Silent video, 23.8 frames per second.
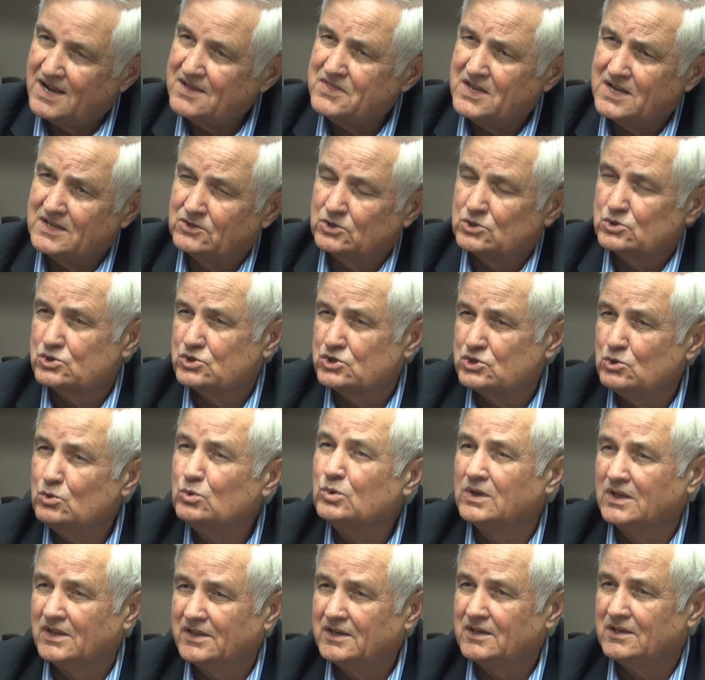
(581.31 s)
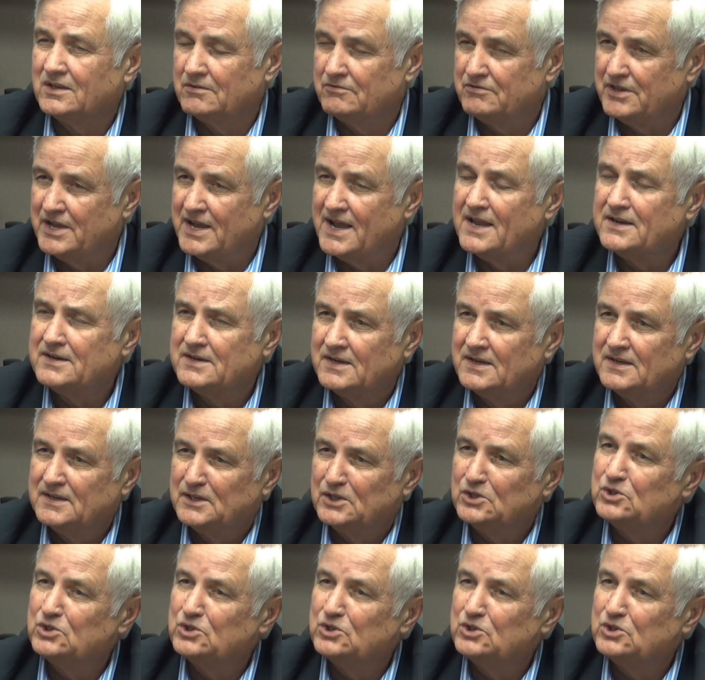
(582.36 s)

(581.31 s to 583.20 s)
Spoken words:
And I think there's too little of that.